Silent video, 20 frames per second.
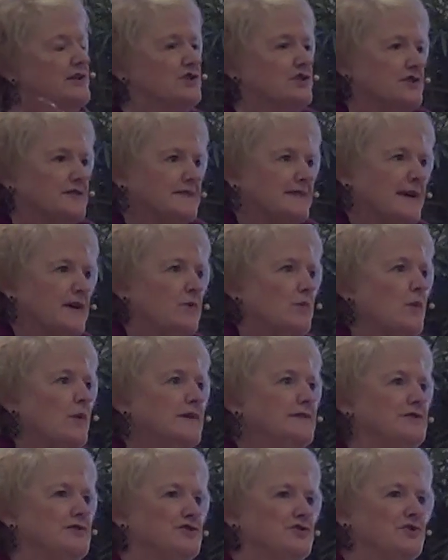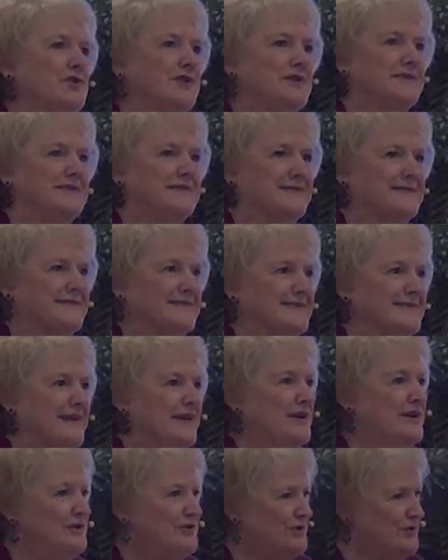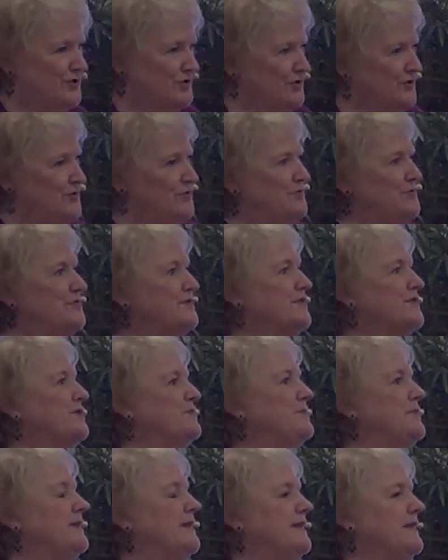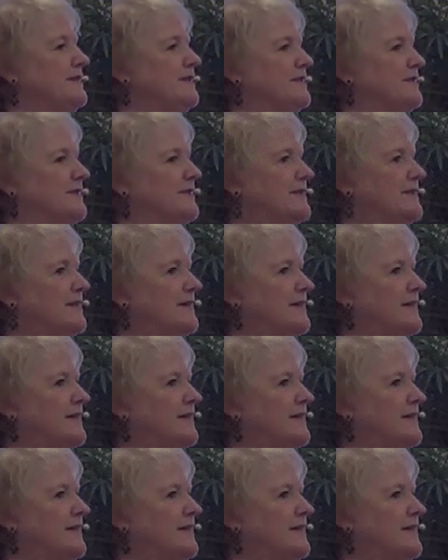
Just that one choice to choose to be here